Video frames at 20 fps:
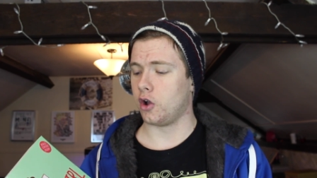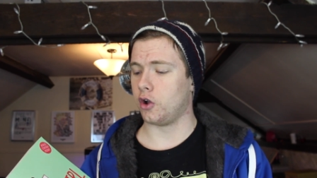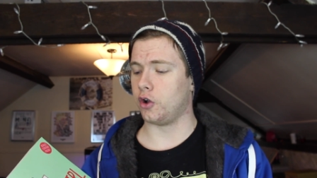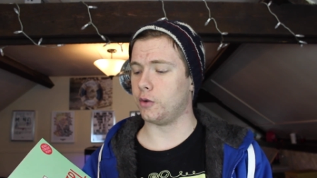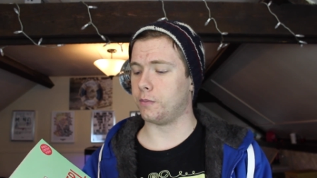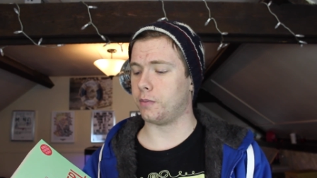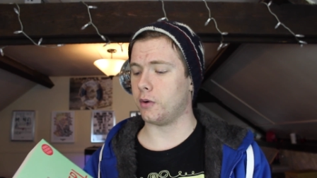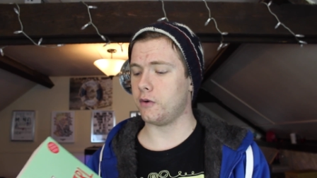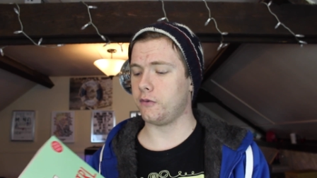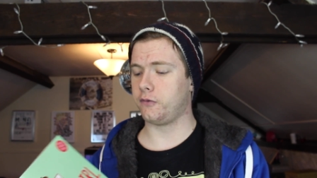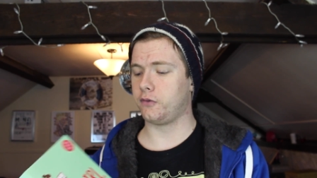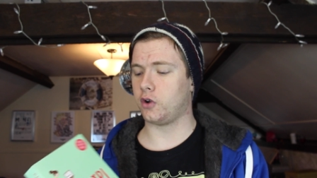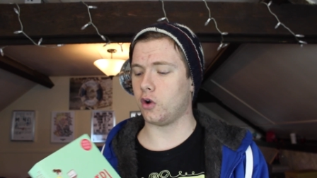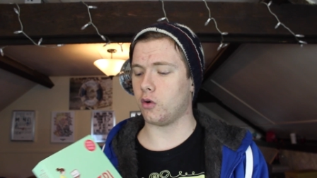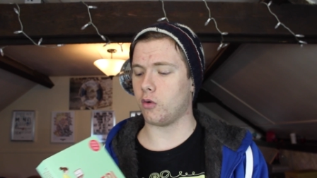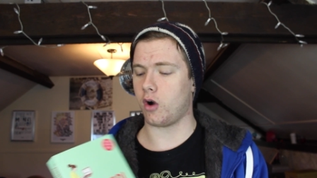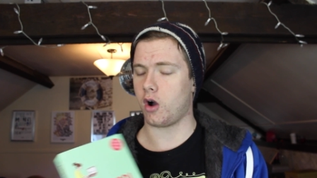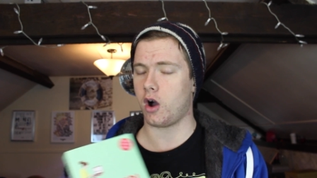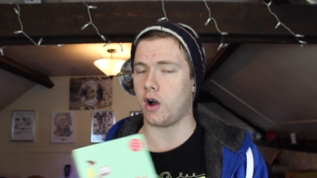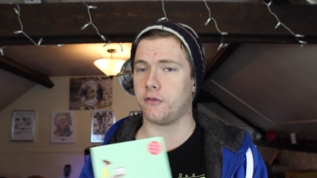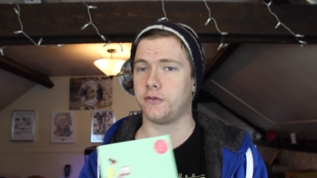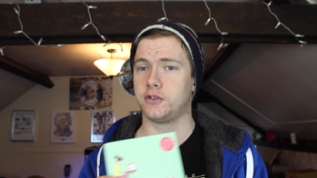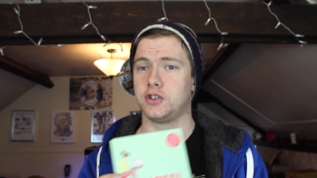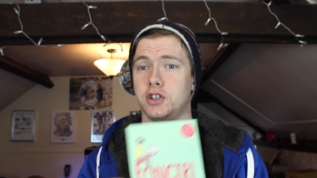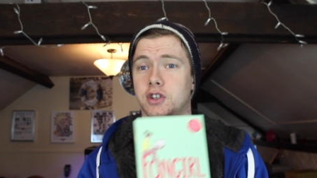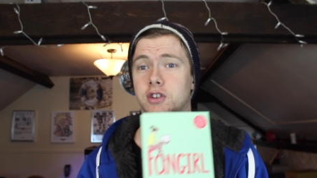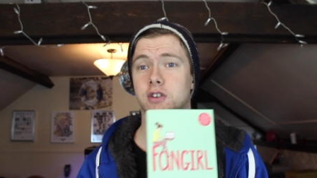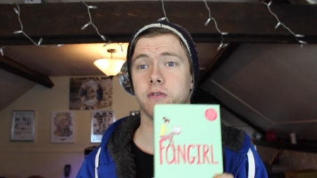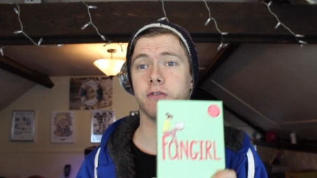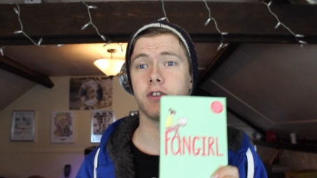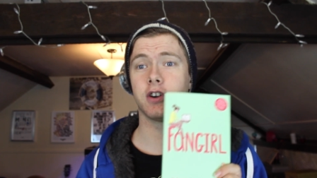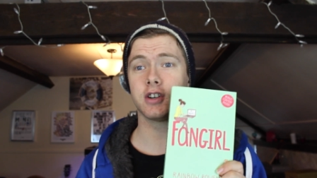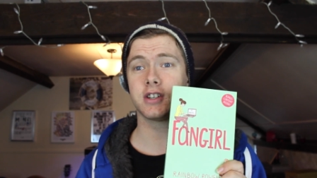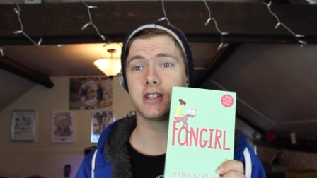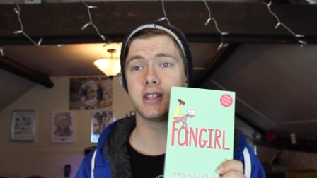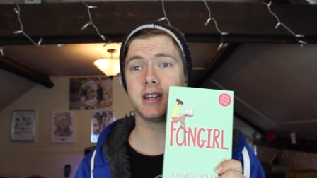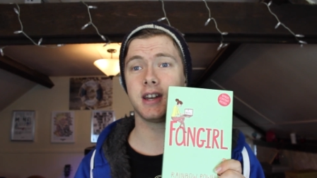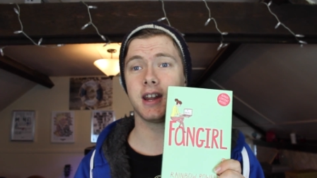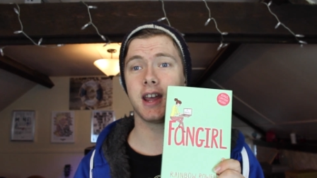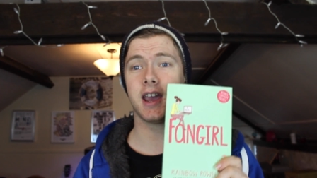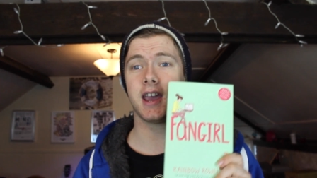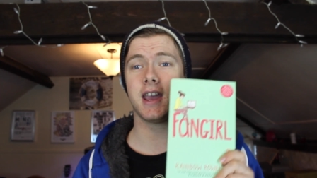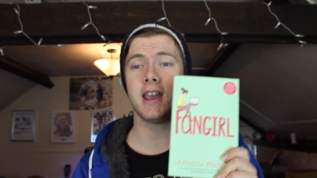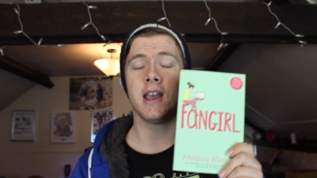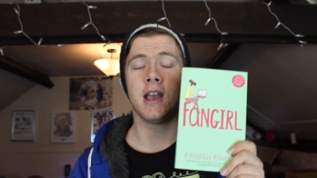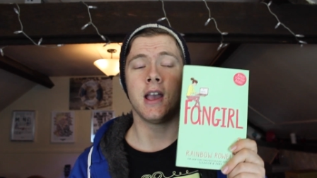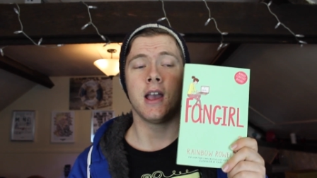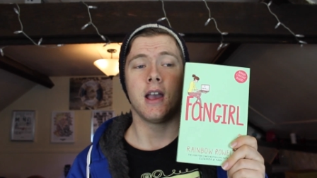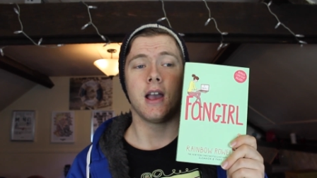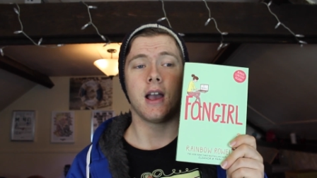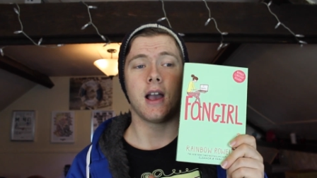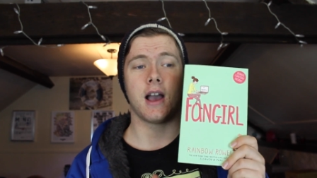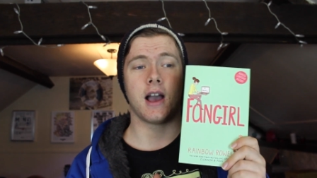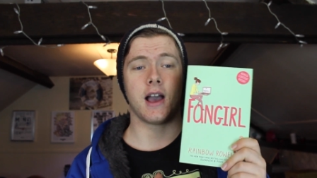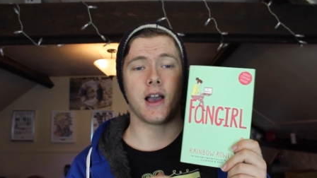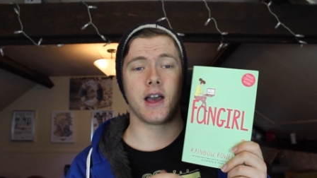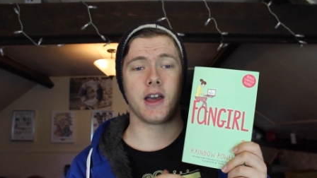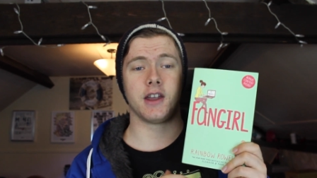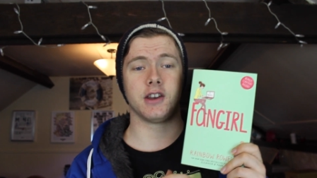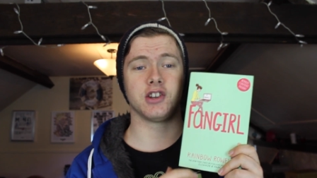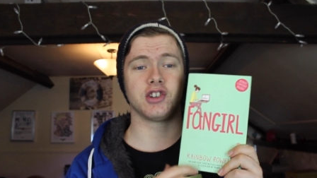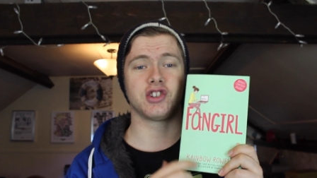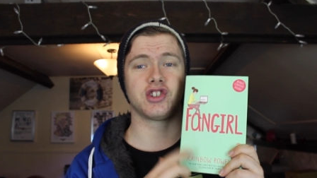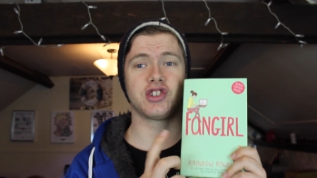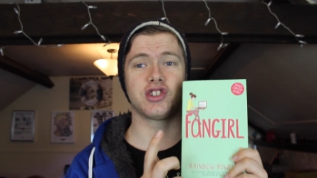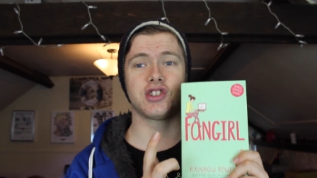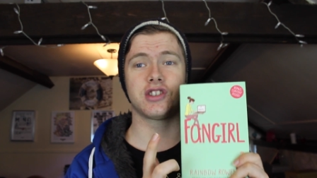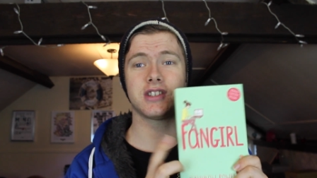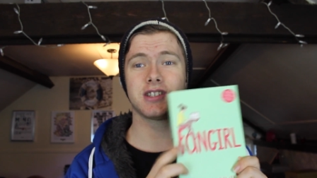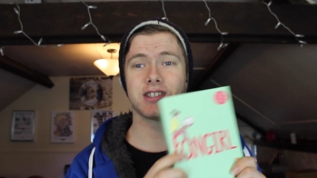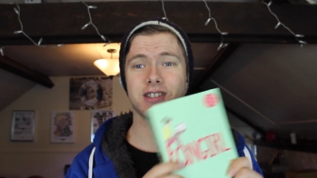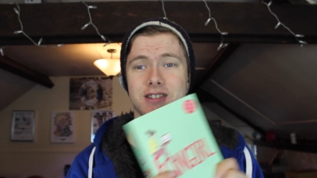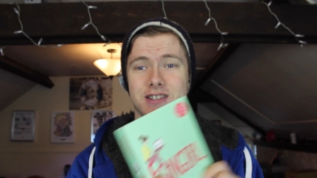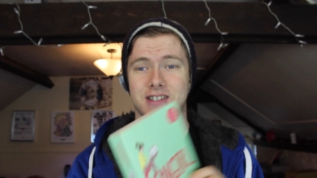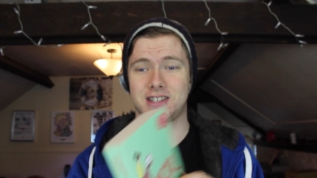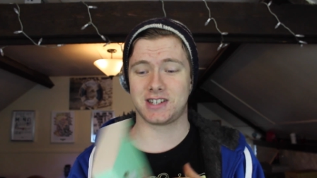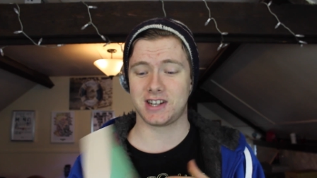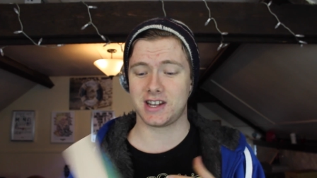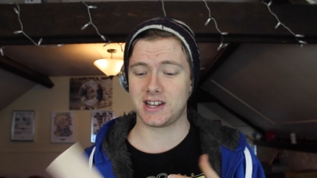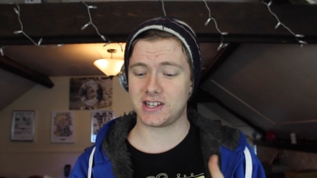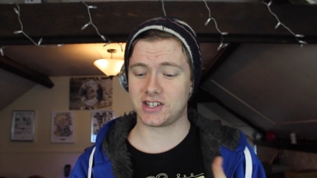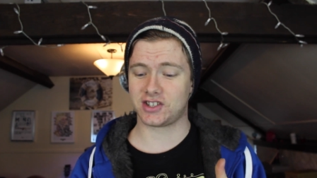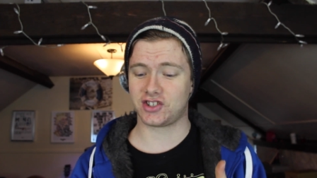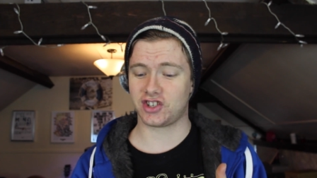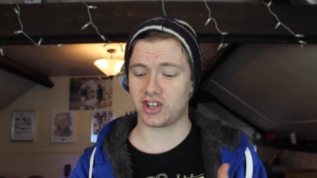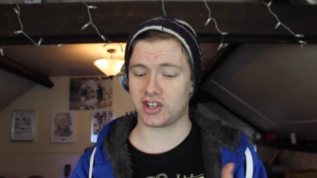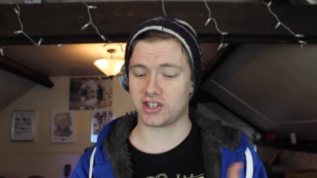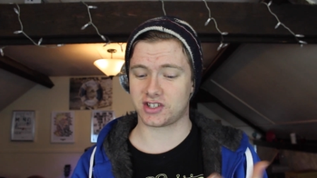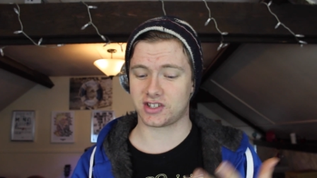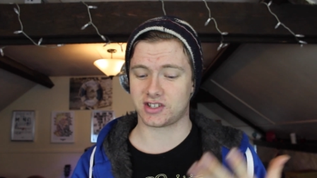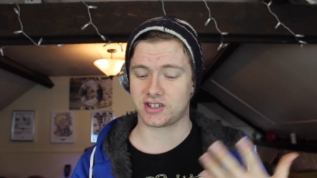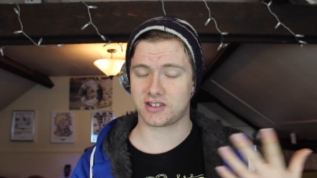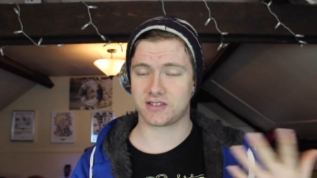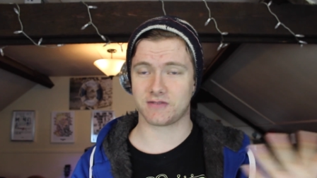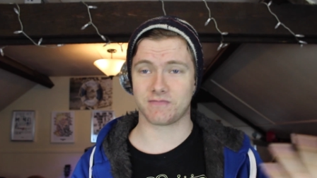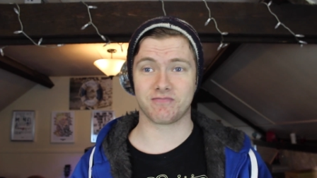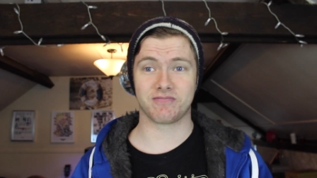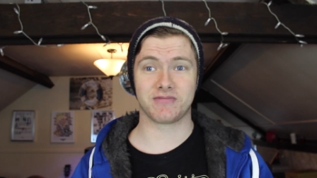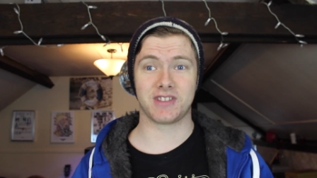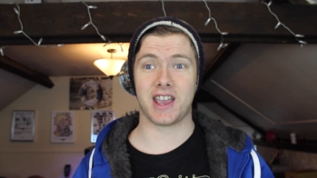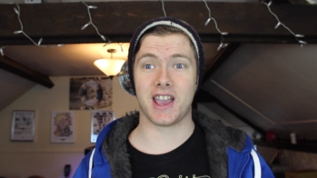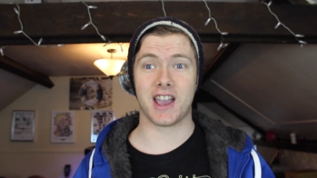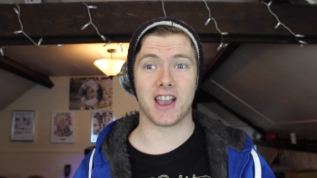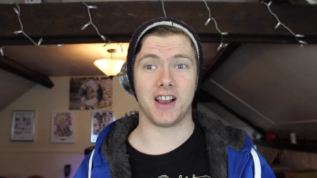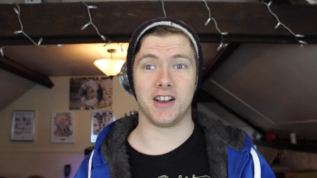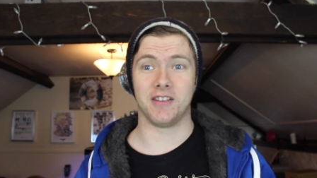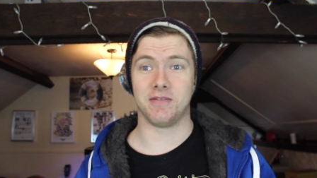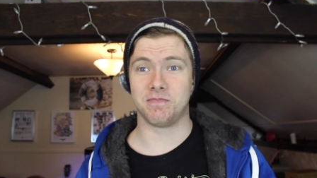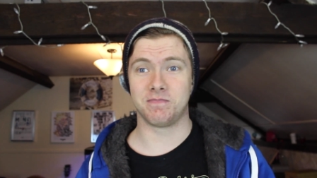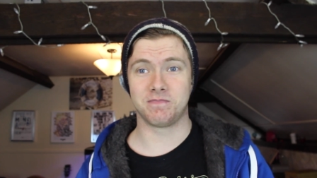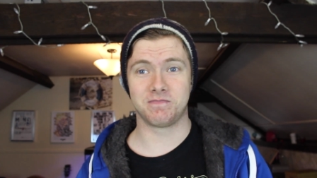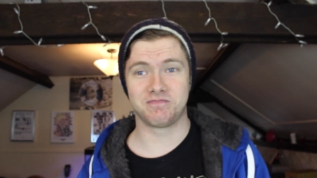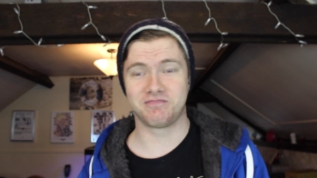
who both go off to university um, sh she's just, yeah.